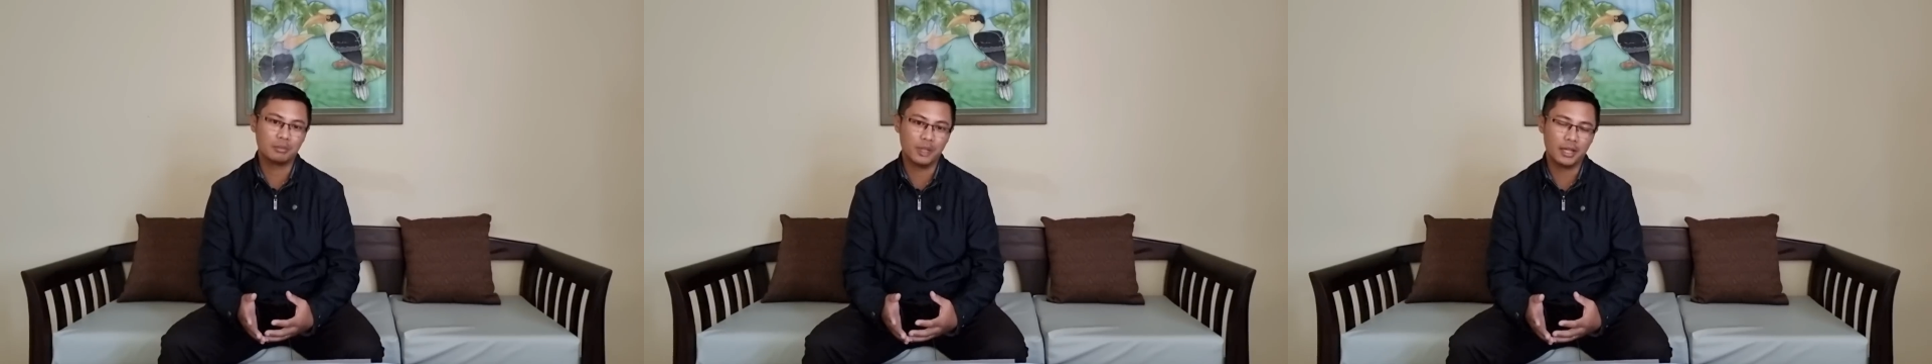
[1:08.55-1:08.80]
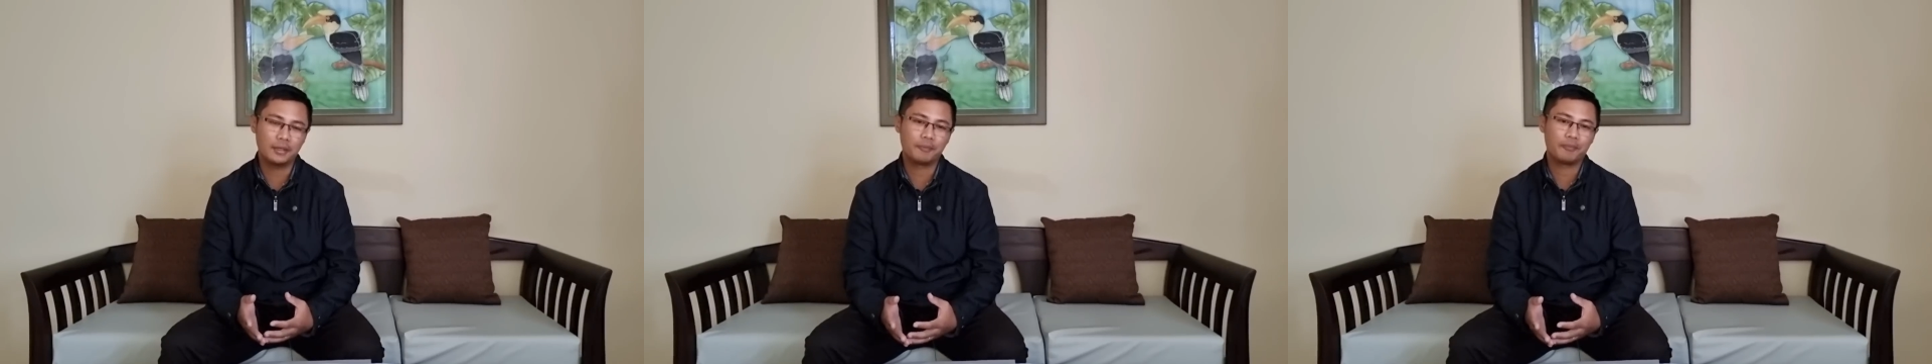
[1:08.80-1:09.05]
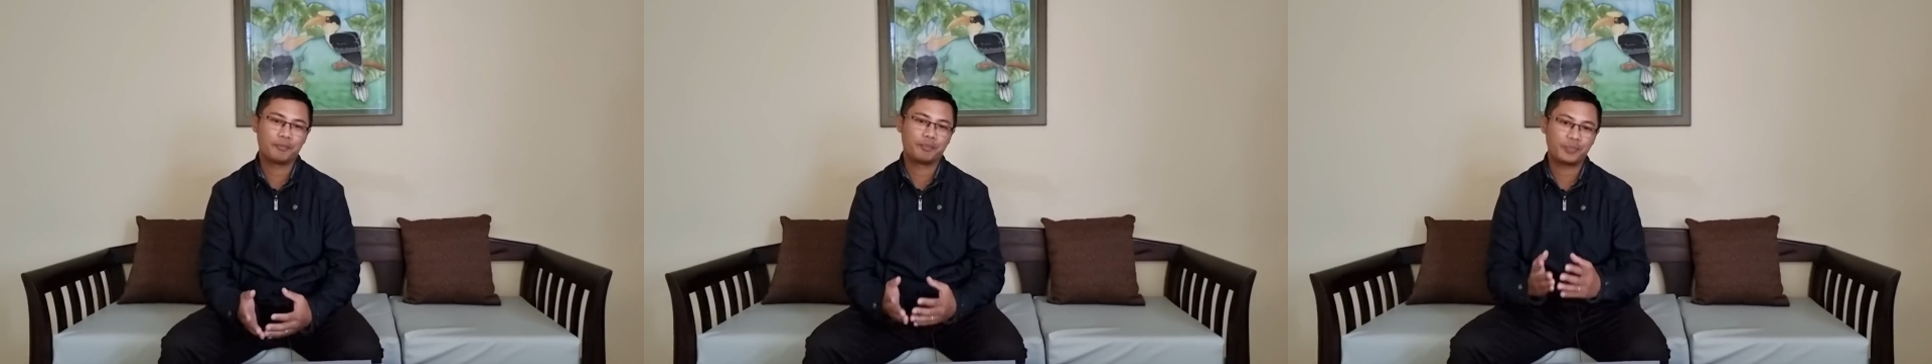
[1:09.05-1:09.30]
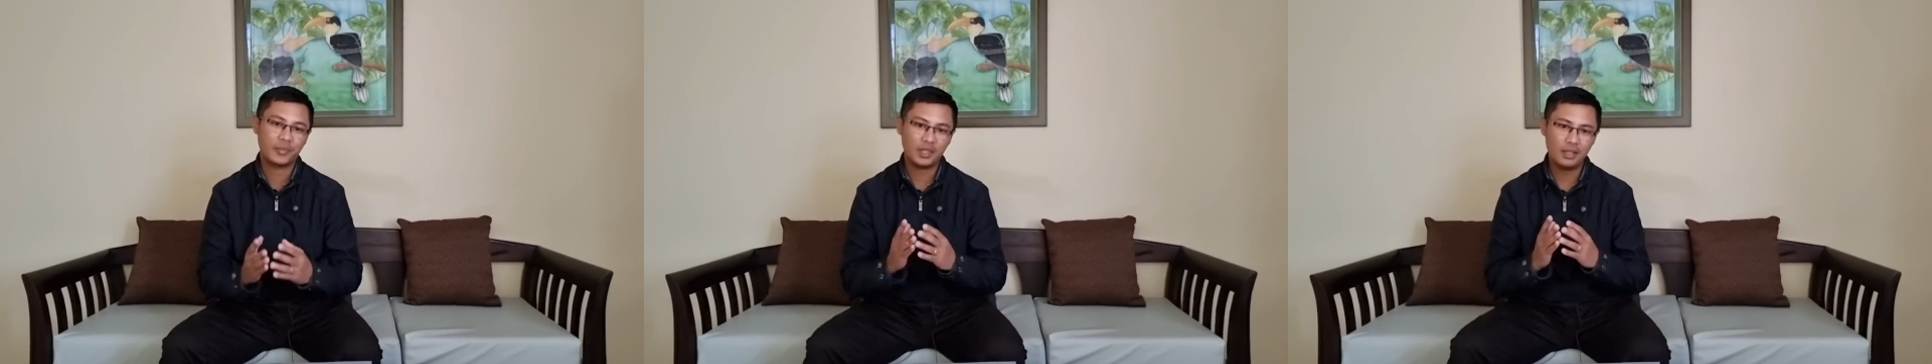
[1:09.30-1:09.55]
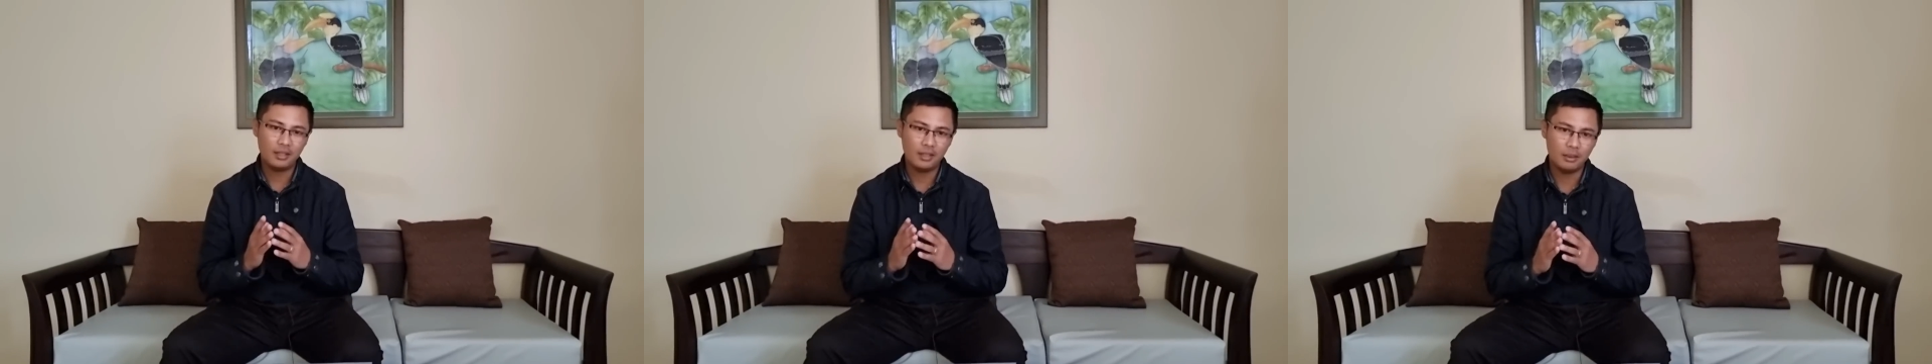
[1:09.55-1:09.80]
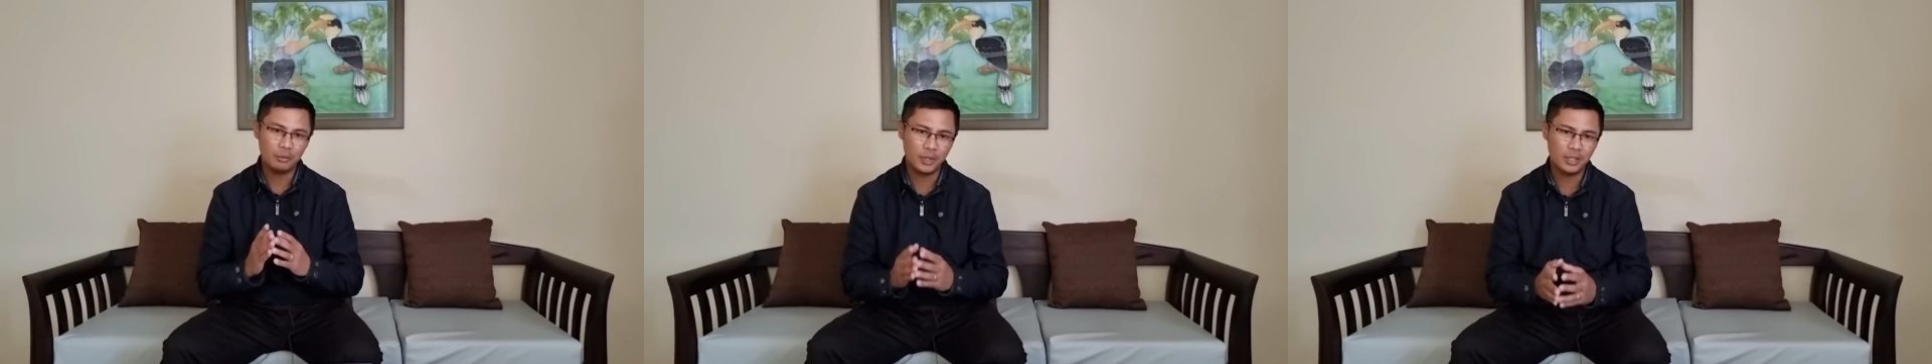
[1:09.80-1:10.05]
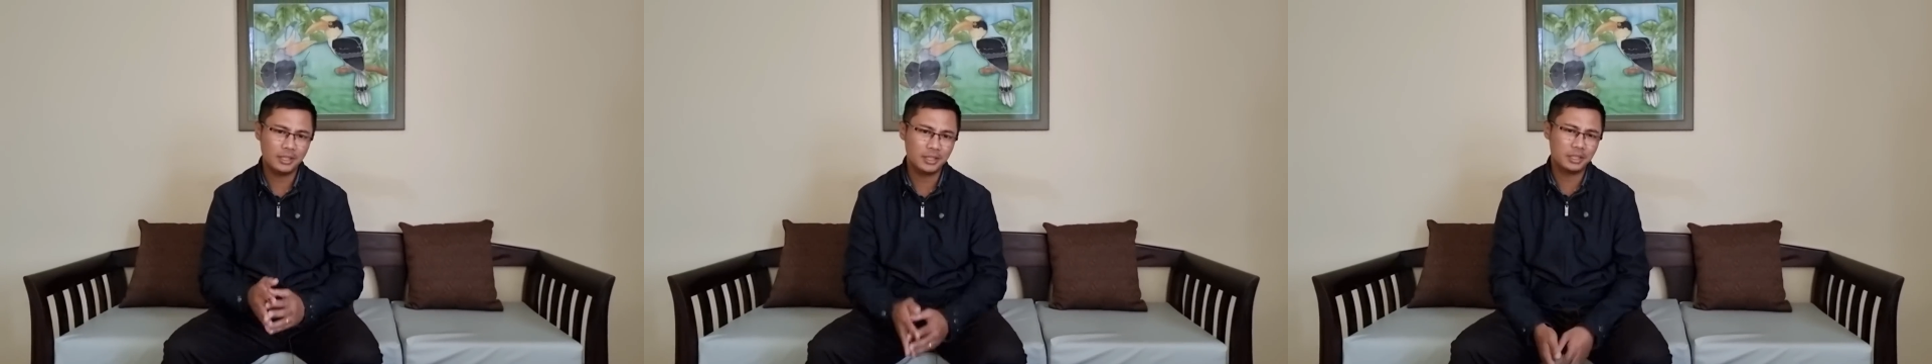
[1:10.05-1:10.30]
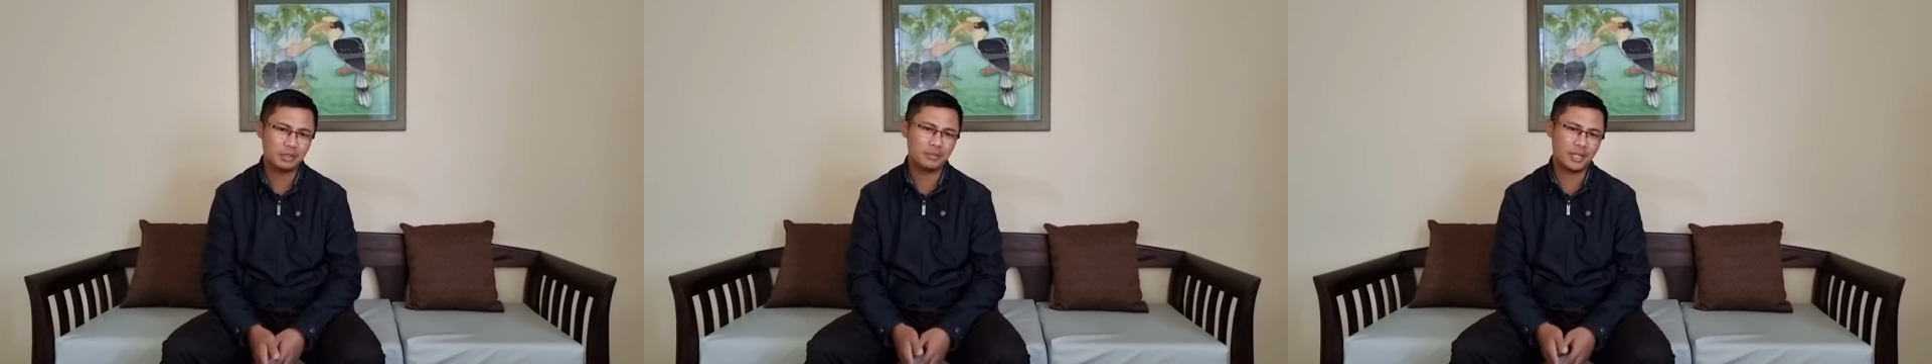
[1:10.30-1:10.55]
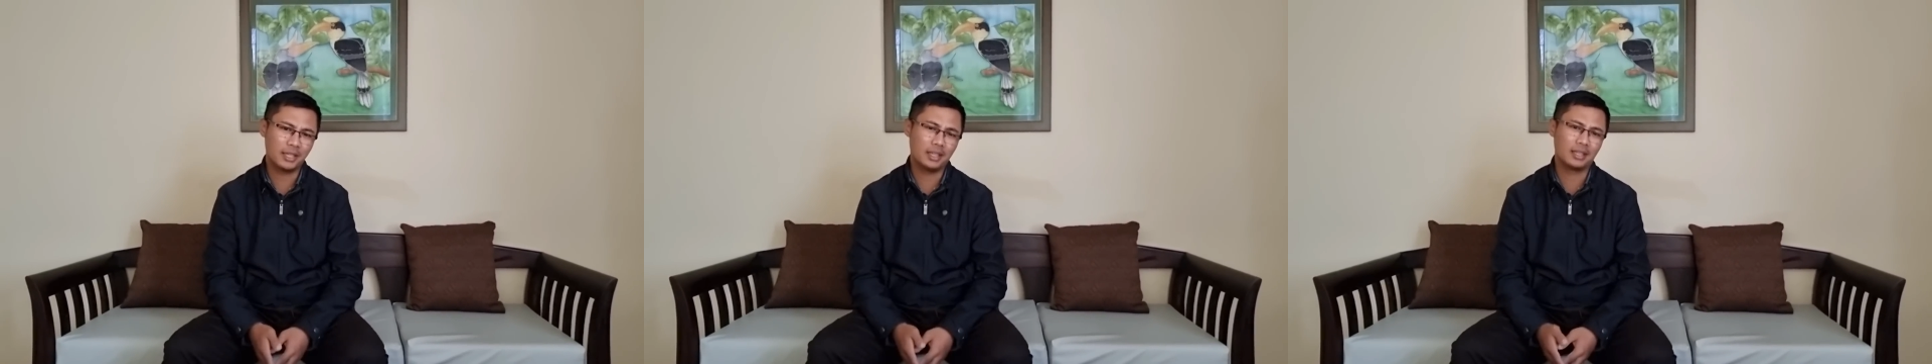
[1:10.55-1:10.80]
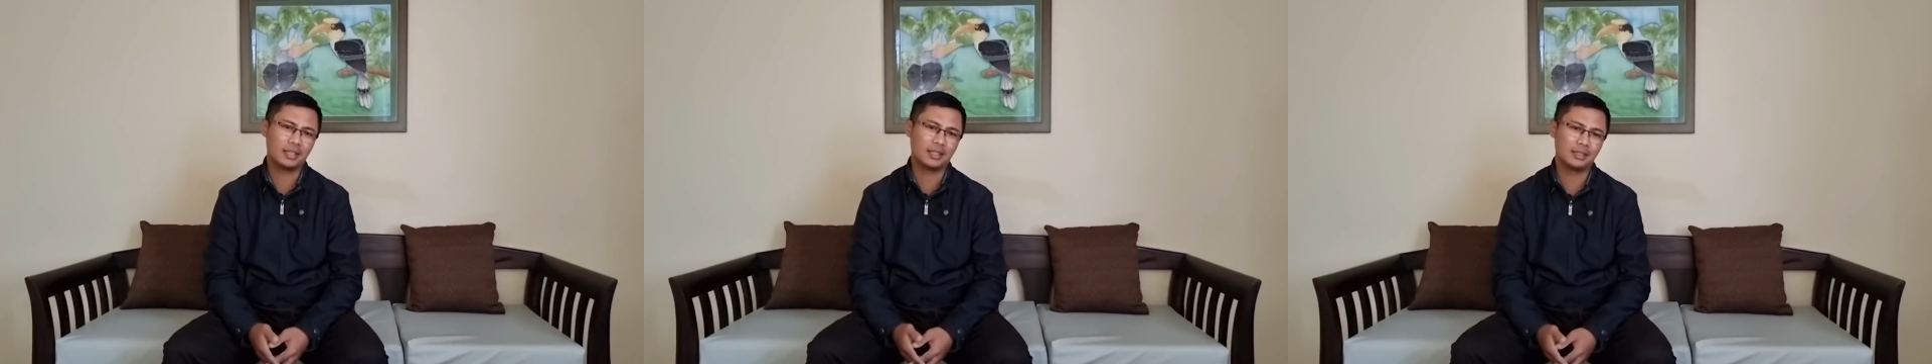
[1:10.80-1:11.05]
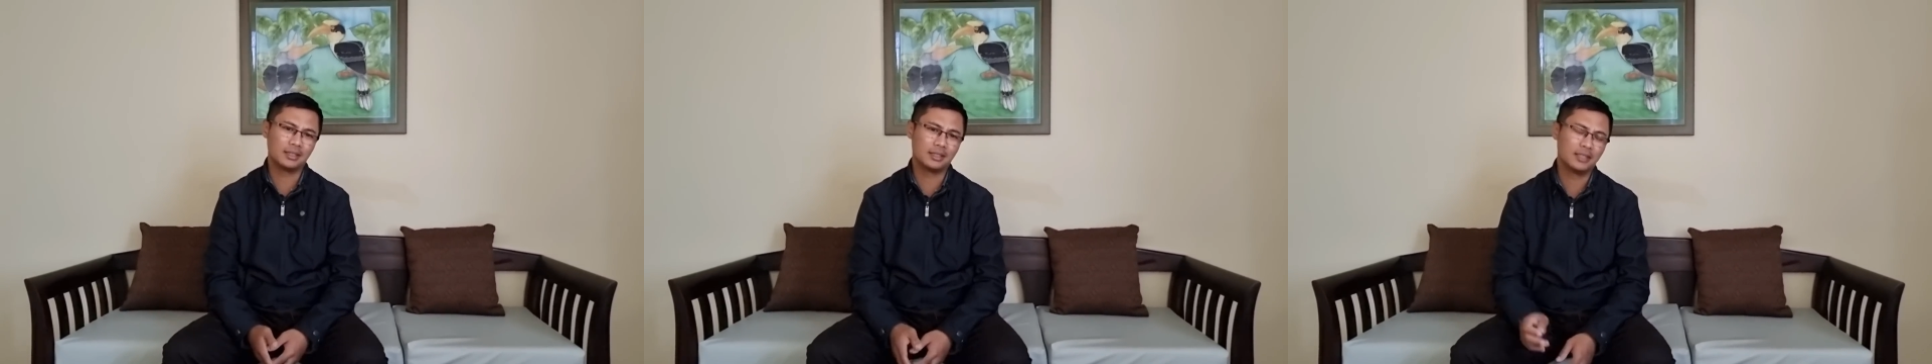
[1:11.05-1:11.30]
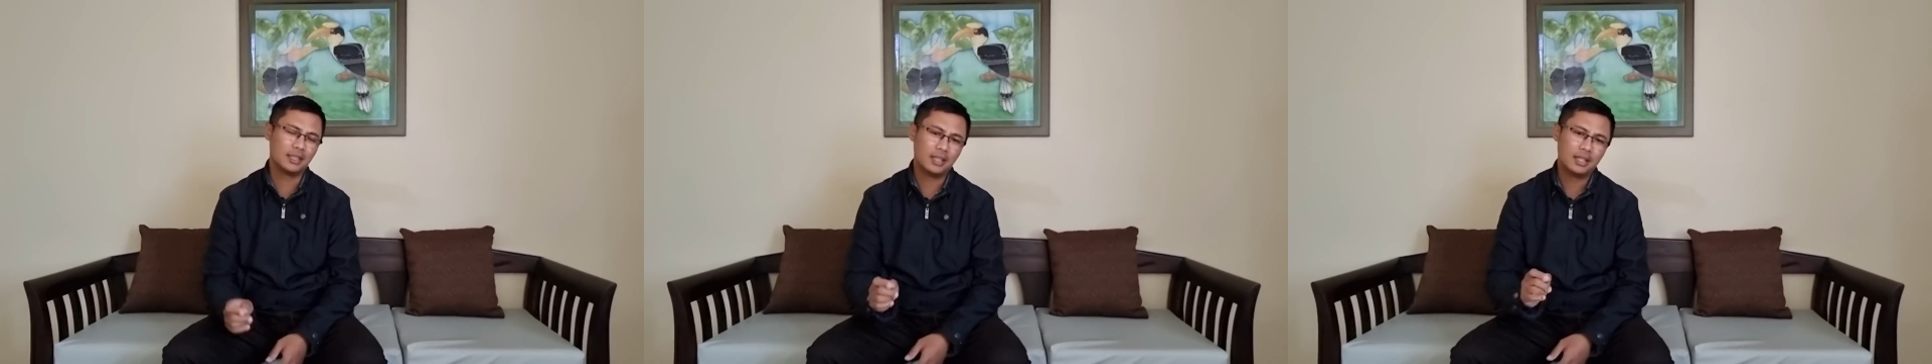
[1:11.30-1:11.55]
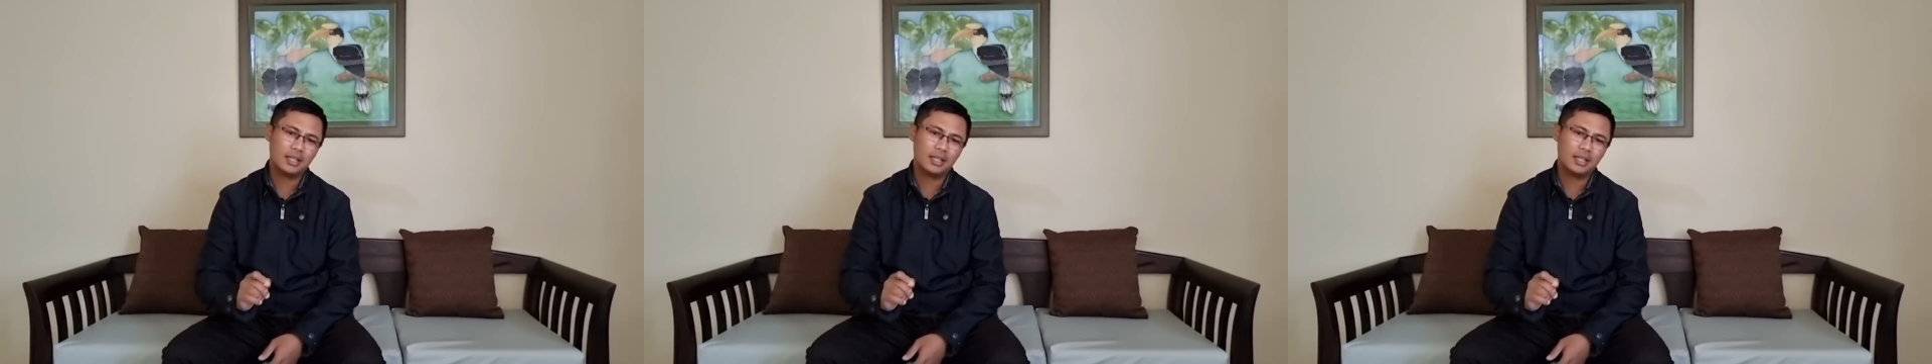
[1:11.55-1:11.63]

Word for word: back while teaching my young cousin